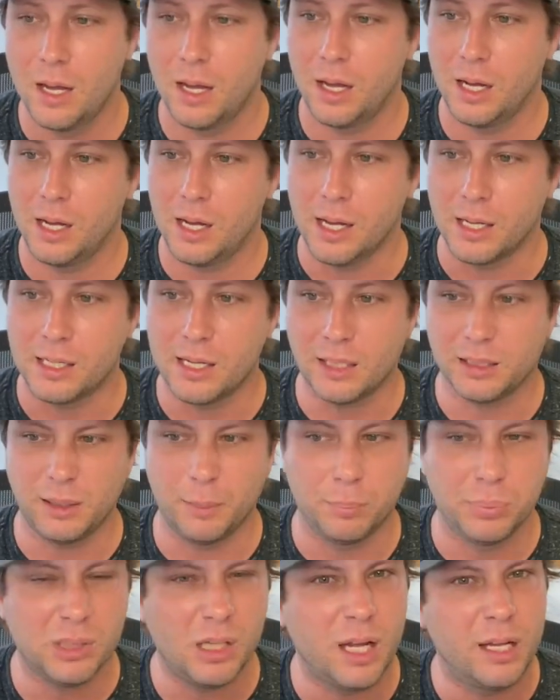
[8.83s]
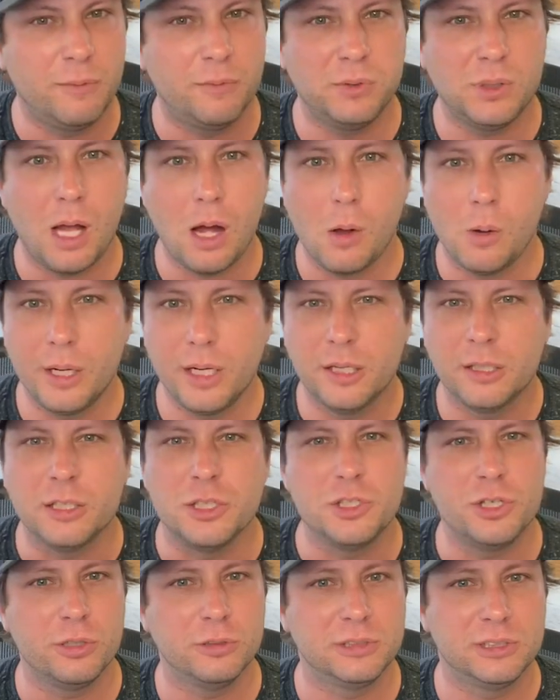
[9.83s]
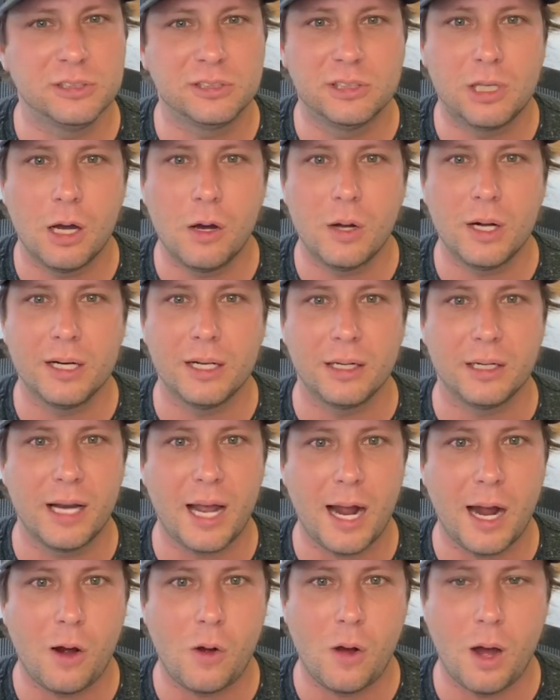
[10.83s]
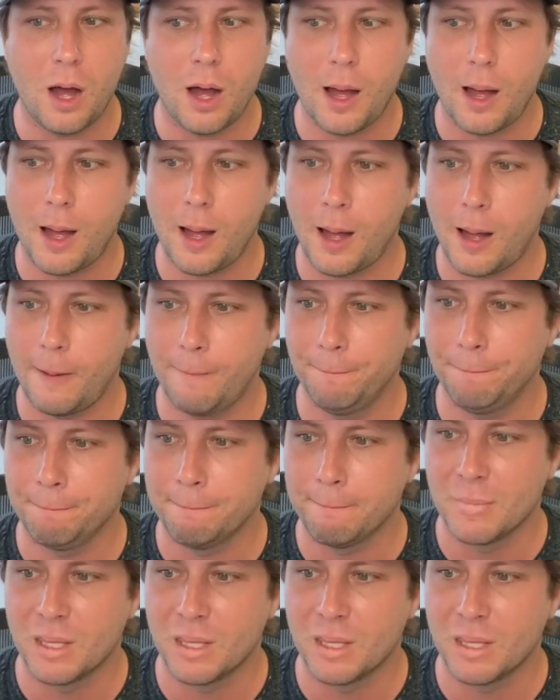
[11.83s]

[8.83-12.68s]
got the blood flowing and the juices going, and now